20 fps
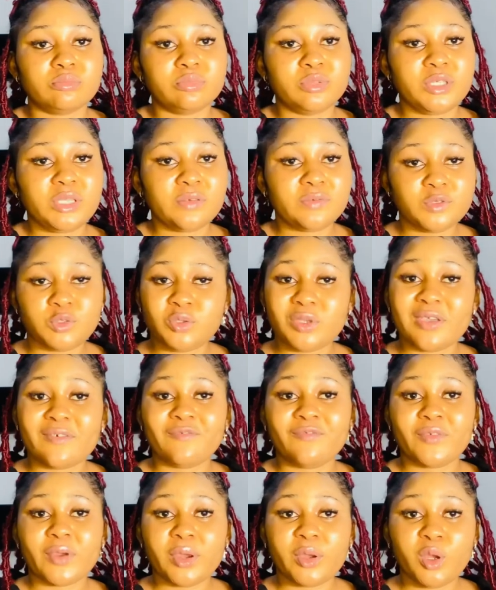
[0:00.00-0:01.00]
gives you a
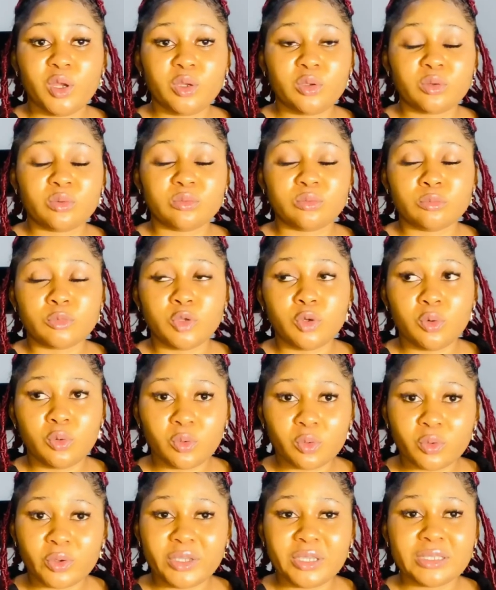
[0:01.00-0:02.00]
very
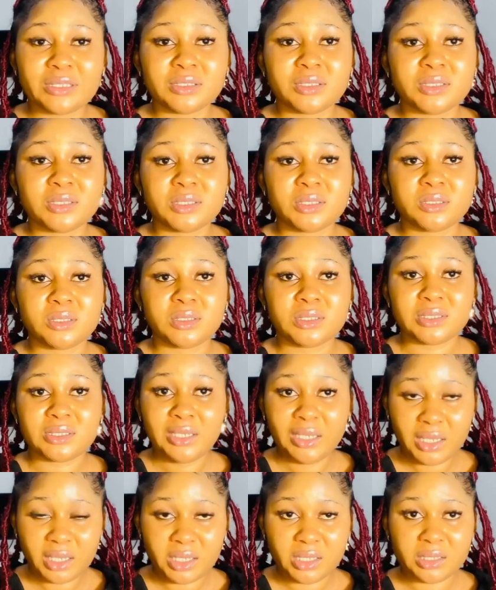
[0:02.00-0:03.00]
glowing
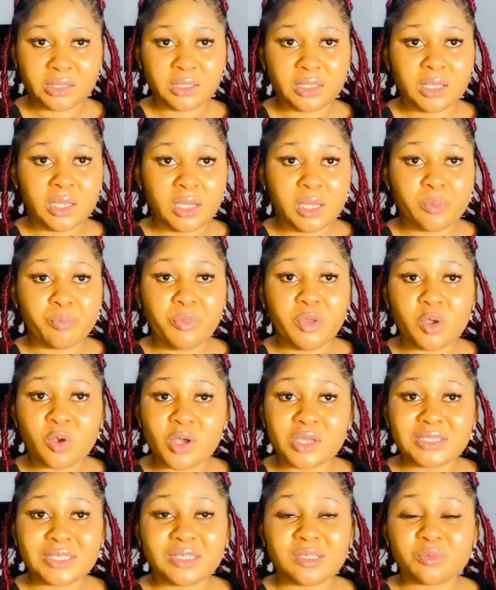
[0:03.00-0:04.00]
skin,
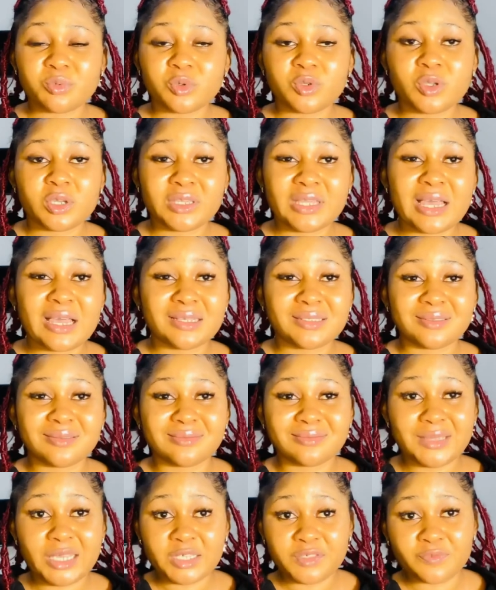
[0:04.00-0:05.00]
because any product that
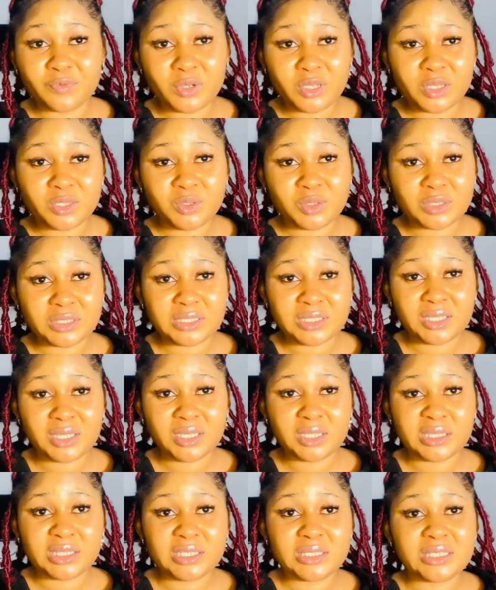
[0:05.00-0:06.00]
exfoliates your
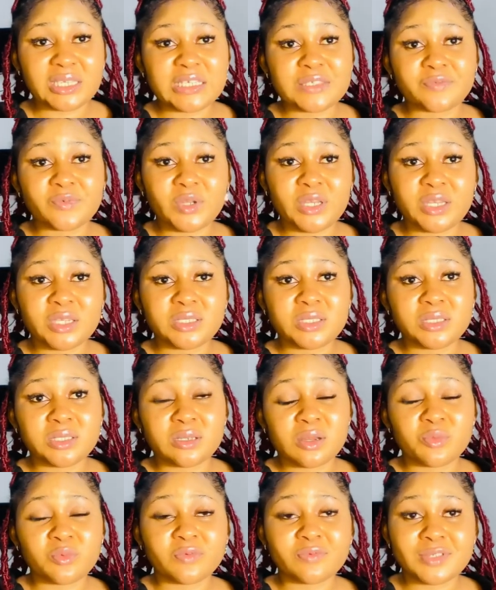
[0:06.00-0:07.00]
skin, it
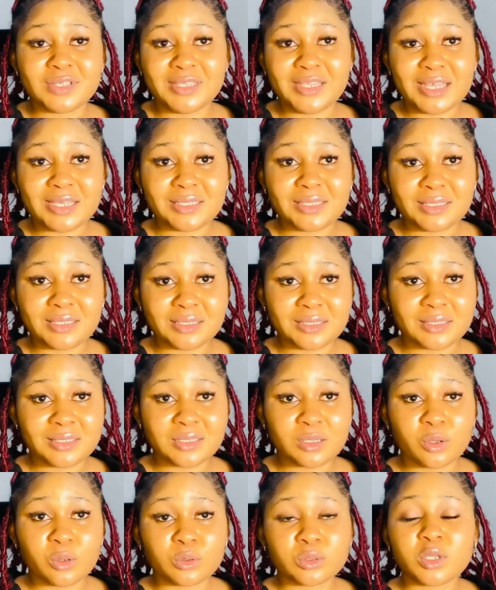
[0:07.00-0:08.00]
removes dead skin
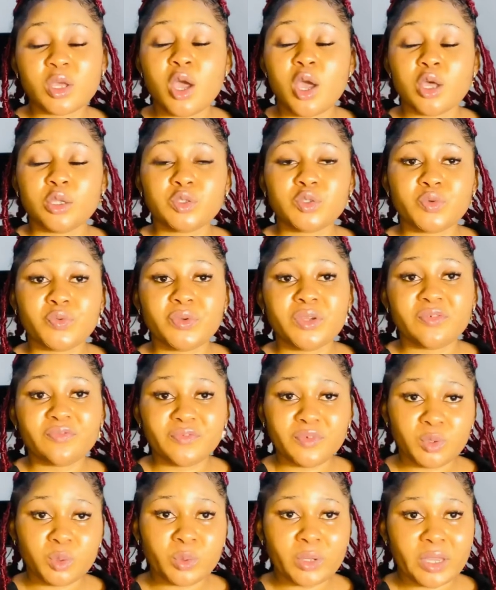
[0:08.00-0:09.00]
cells to
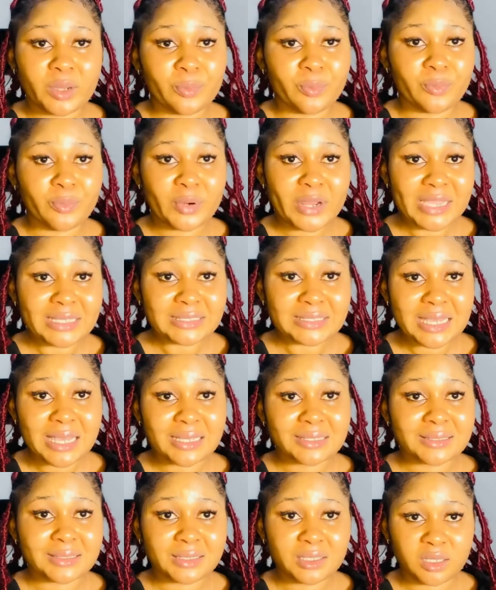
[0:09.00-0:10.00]
reveal a brighter
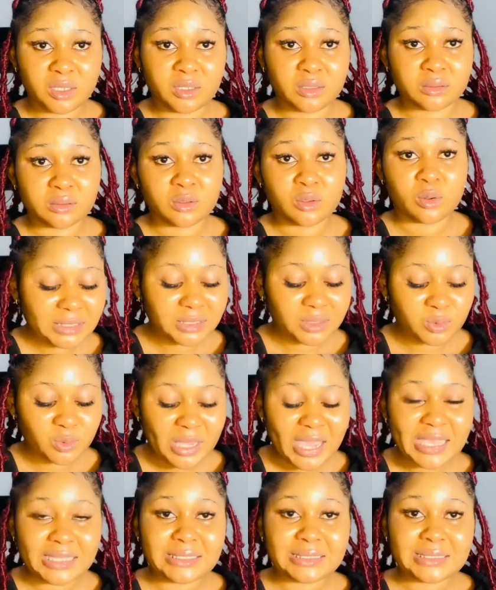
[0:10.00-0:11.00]
skin. That is
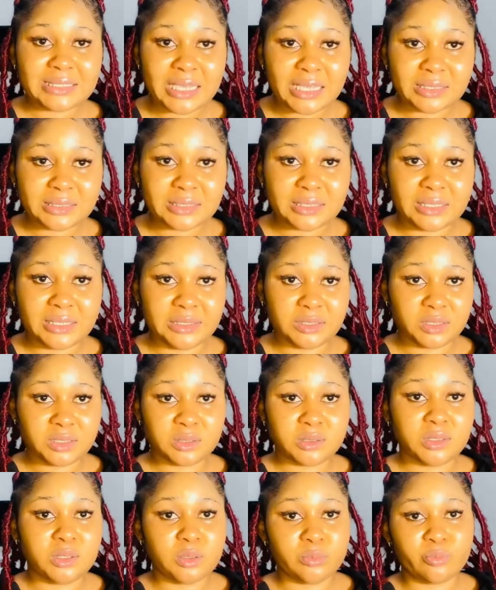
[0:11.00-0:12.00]
why I said it
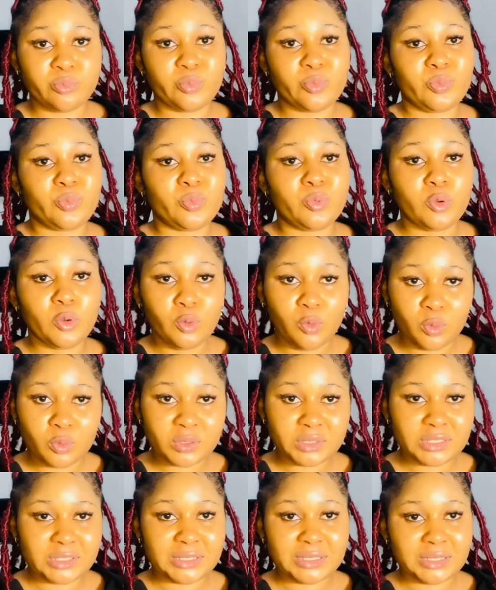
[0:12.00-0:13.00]

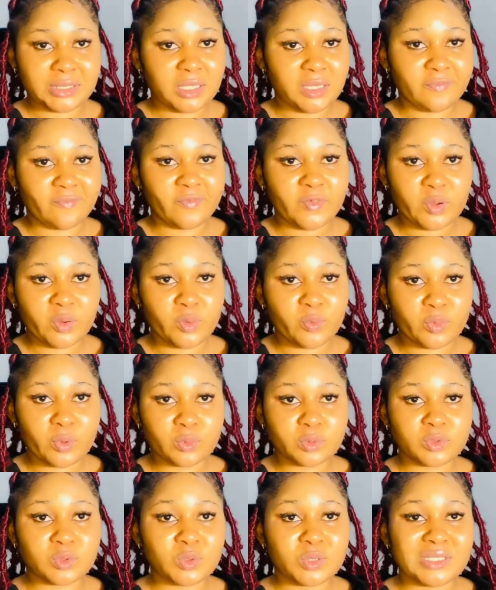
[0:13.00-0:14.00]
glows the skin very
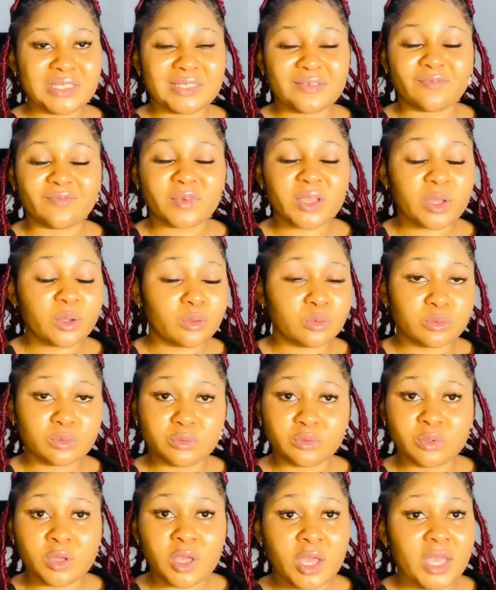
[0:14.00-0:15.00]
well. So it's a very
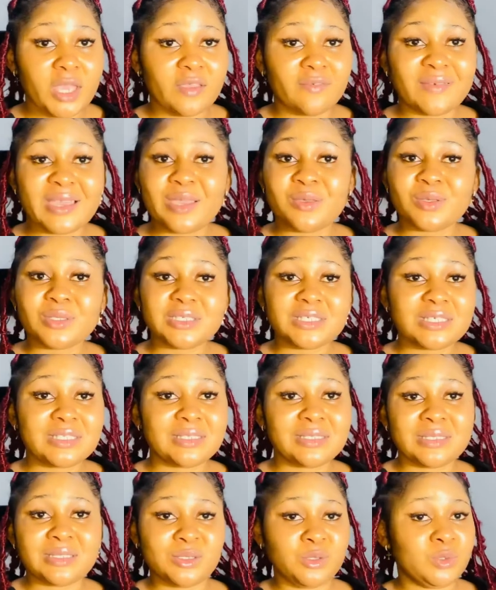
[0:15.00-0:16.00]
good, if you are
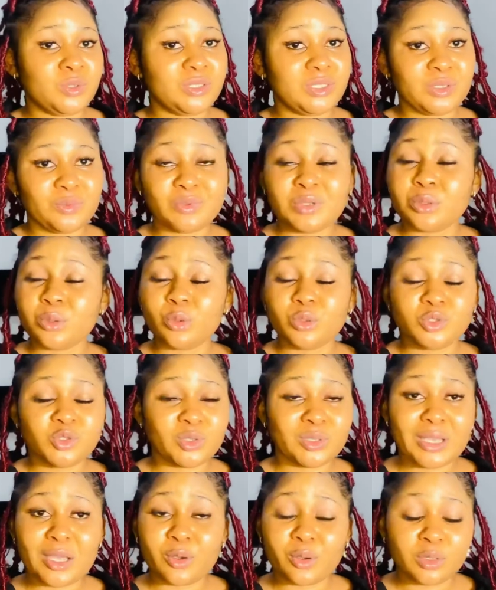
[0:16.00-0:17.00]
using Eucerin
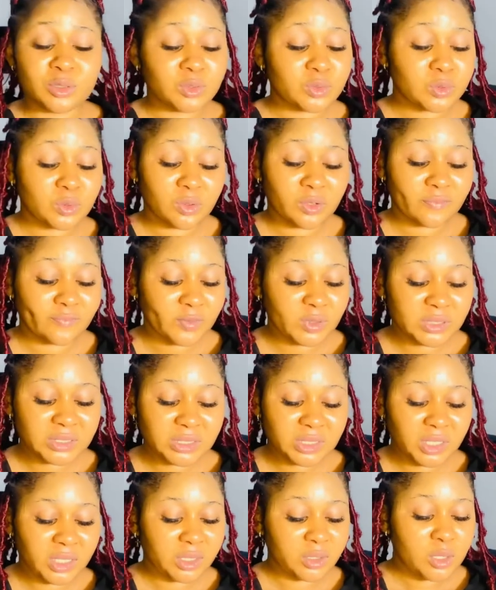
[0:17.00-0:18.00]
lotion, you are going to love your
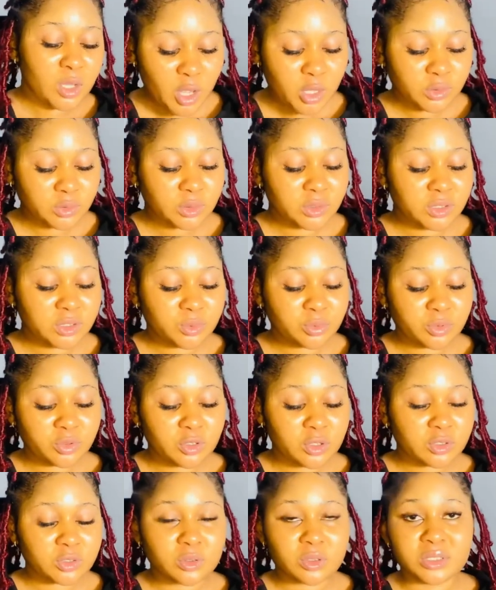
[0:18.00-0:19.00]
skin. So this
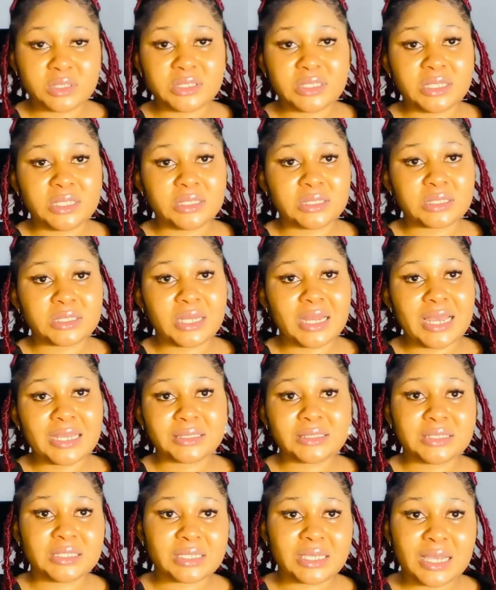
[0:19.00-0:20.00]
product contains
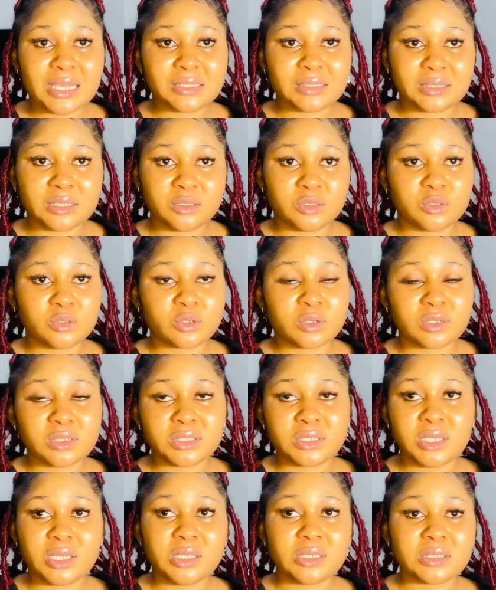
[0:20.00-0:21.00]
lactic acid, it
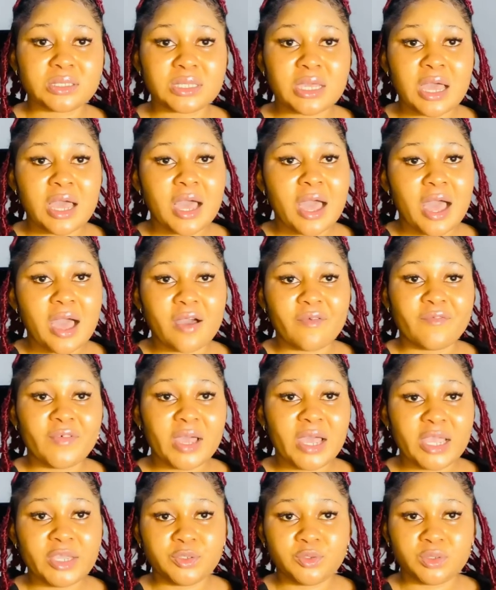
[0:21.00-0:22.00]
contains alpha
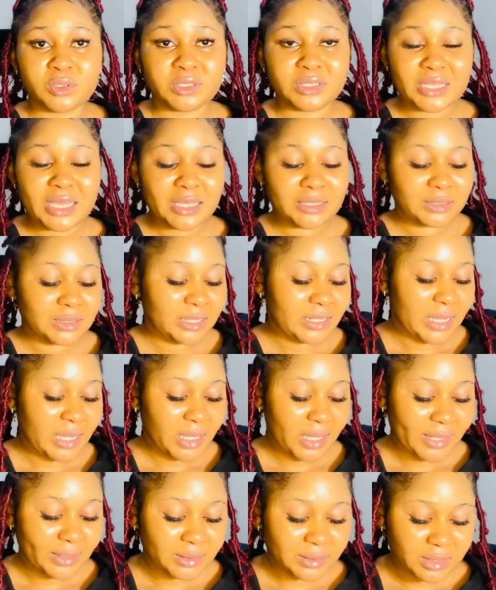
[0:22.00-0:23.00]
hydroxy acid, like
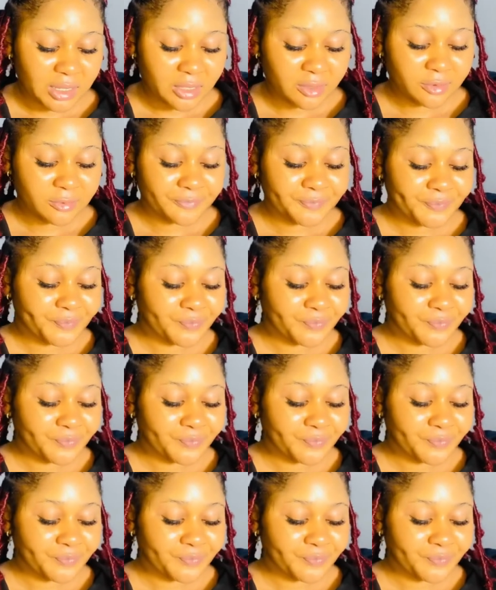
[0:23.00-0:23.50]
I said.